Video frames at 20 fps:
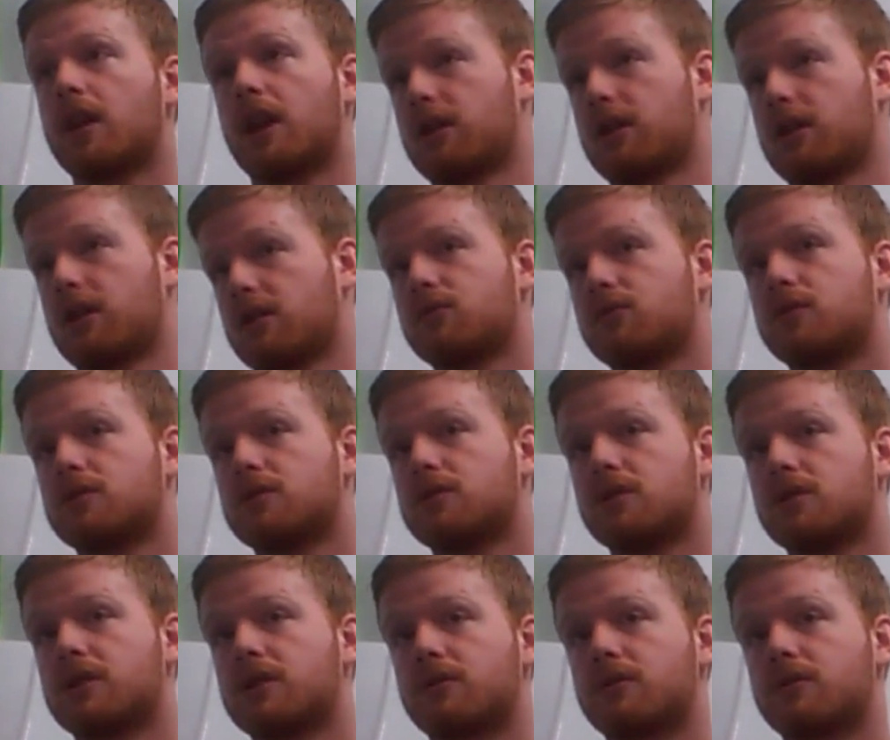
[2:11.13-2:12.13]
and it
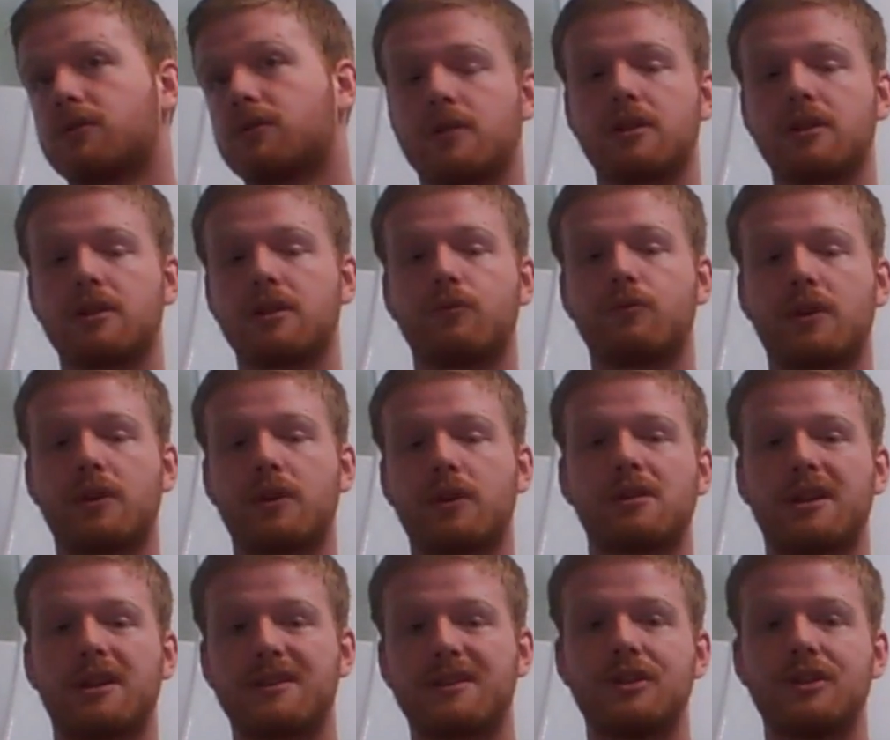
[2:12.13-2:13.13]
will look really
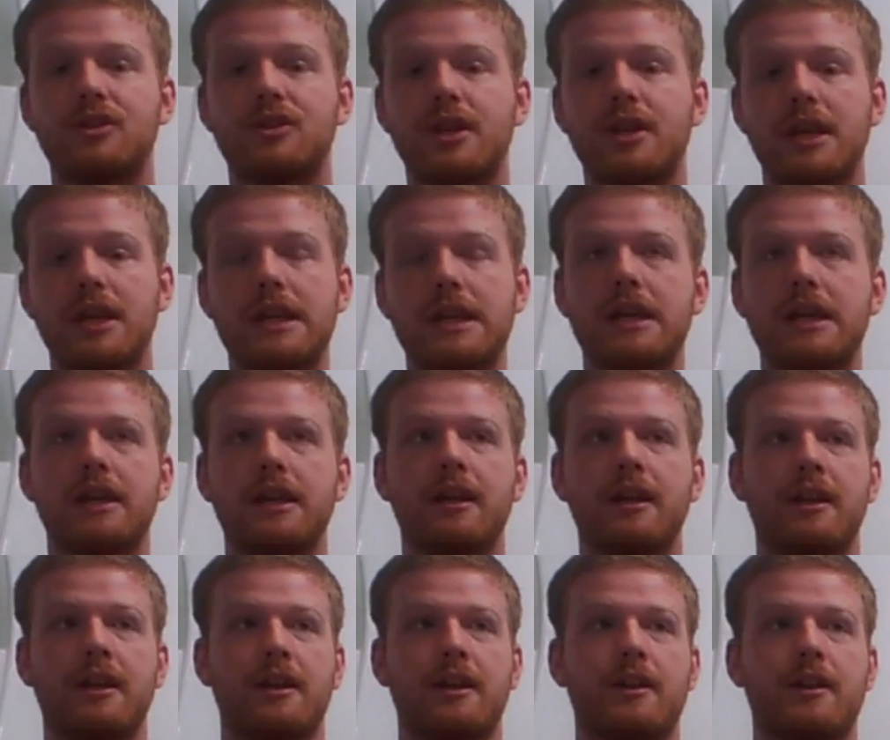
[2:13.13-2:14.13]
weirdly CG'd,
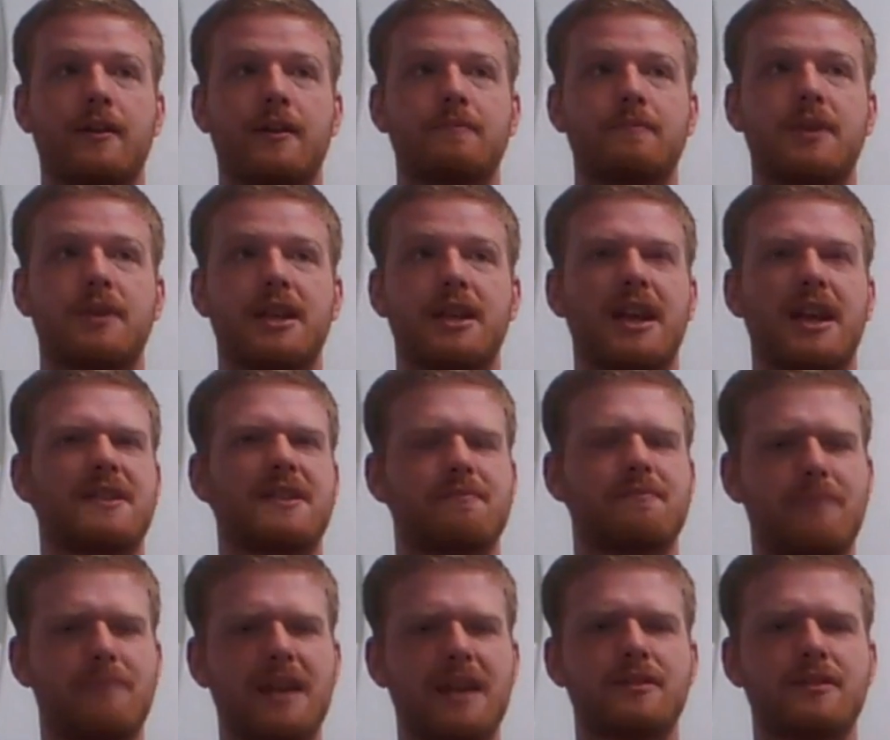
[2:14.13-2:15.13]
but
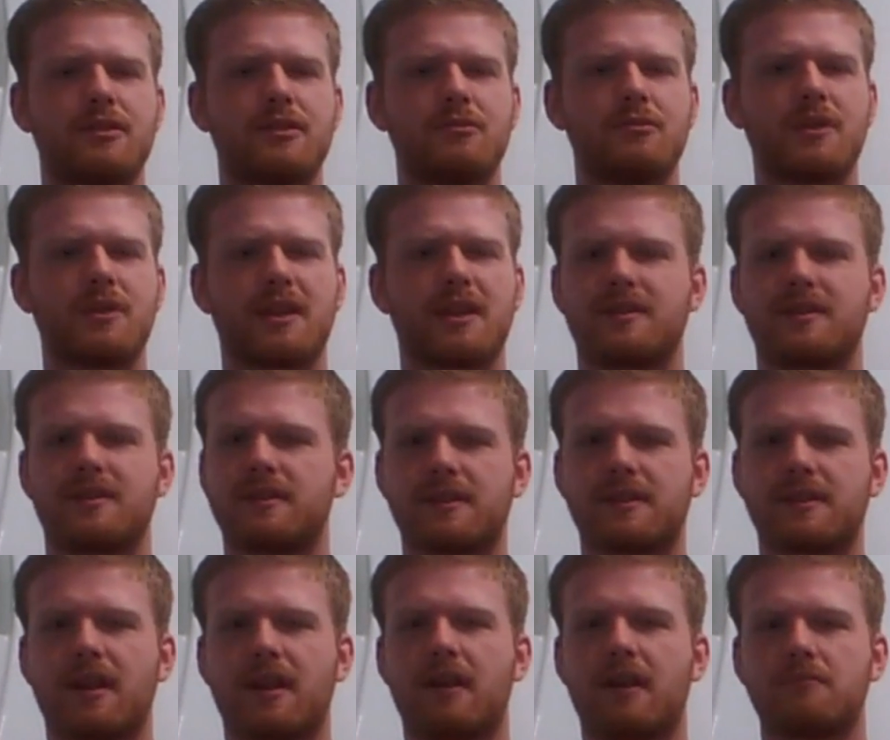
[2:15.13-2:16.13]
it's meant to because
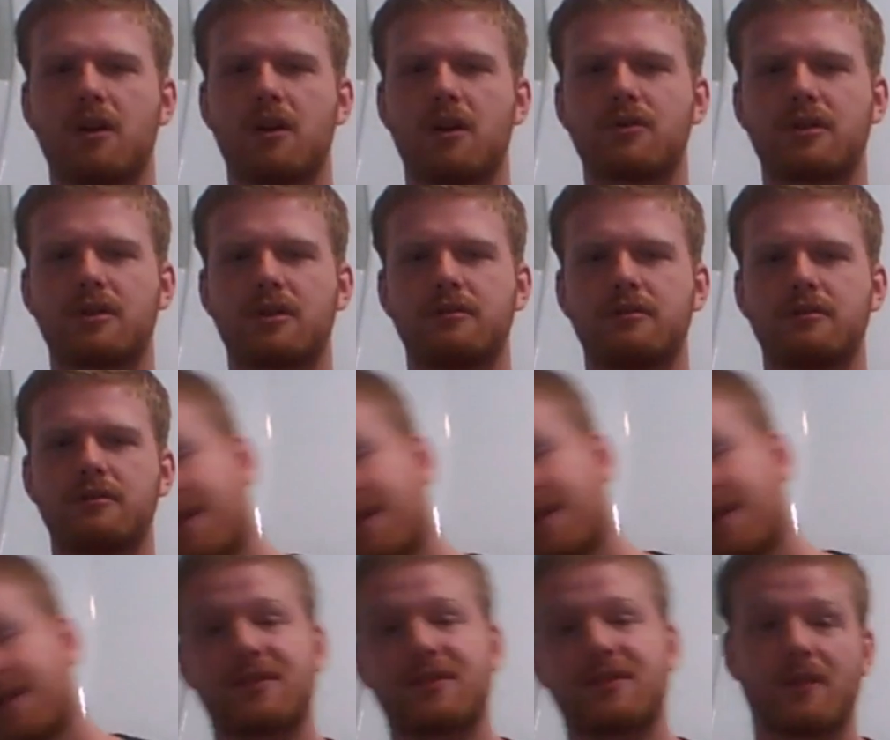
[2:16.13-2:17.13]
it's stop motion. At
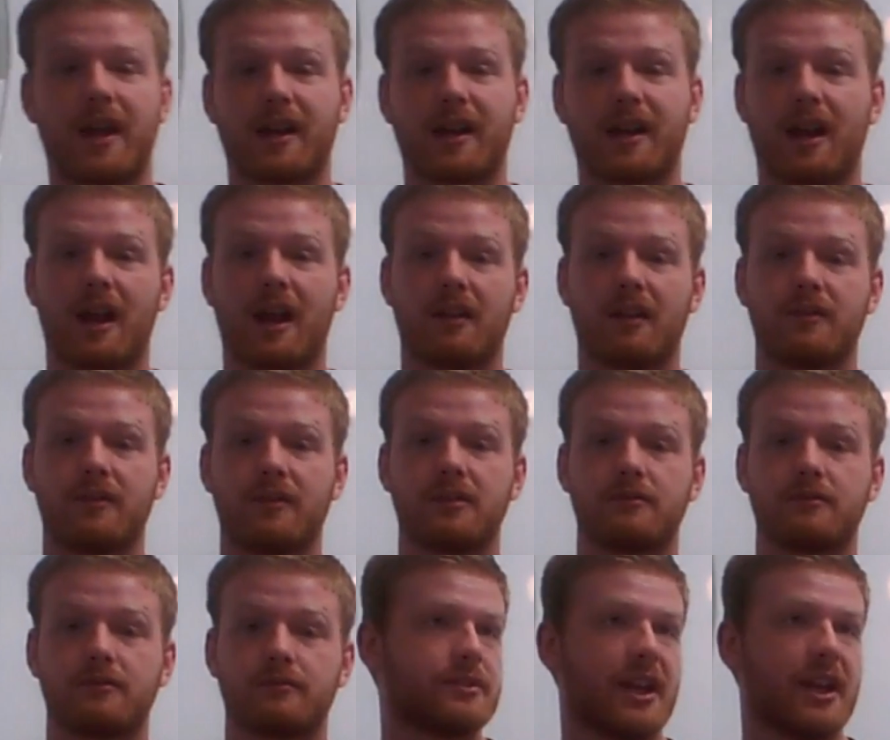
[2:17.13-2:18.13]
least that's what I got out of
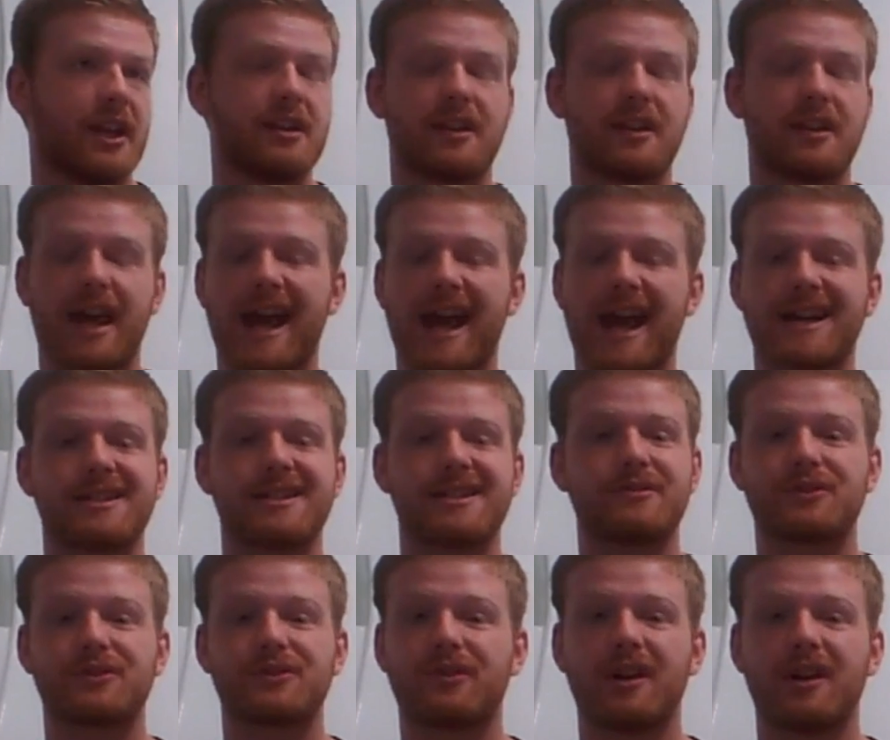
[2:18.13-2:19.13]
it. So yeah, the
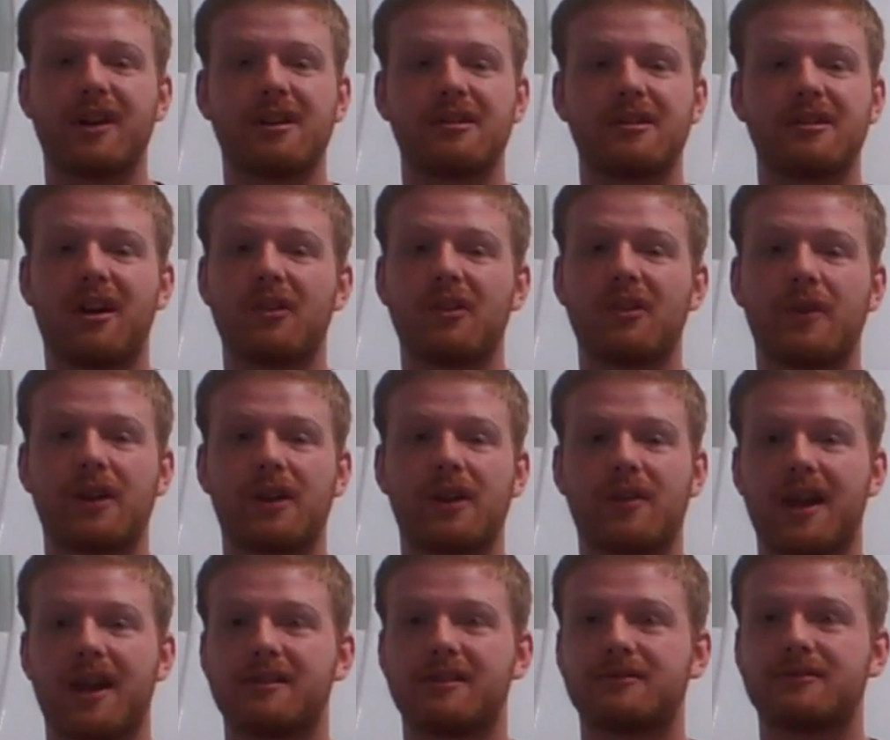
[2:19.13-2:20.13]
acting was great all the way
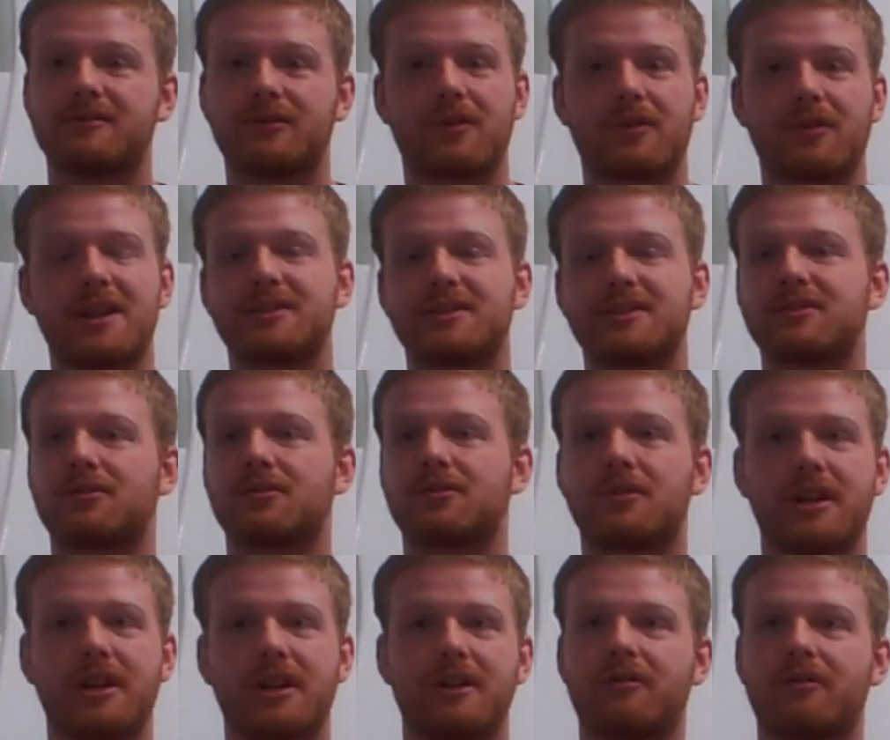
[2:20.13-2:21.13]
around. Great
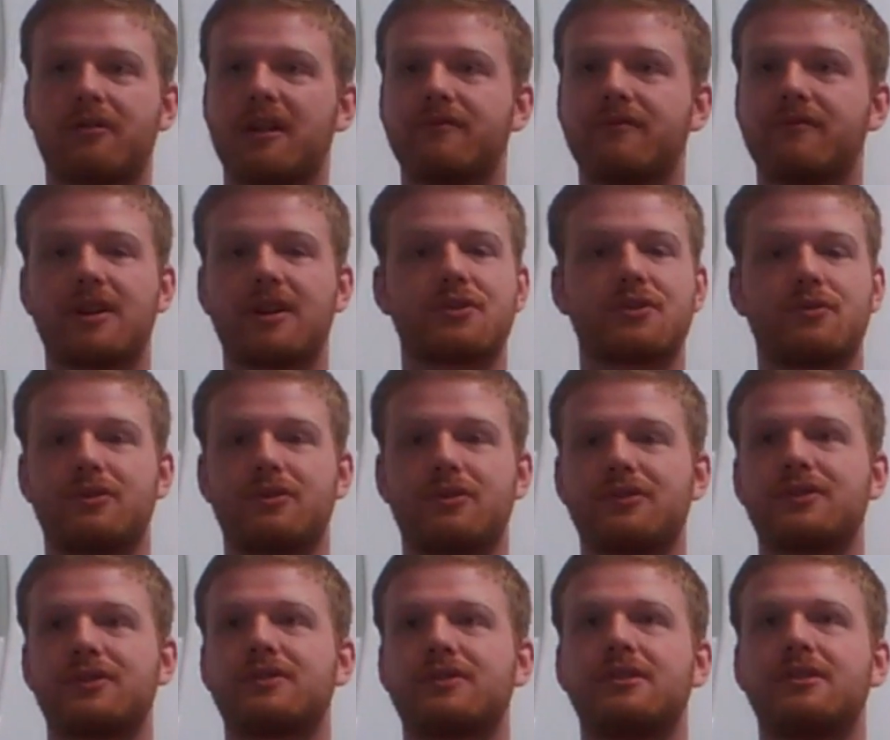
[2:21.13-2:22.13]
story, great
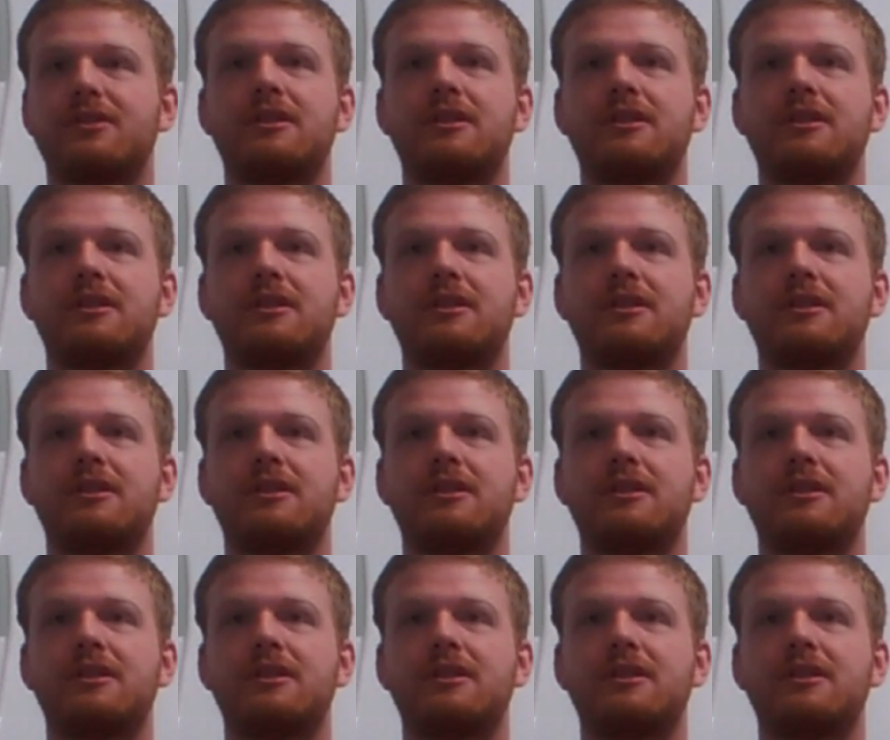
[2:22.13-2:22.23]
visuals.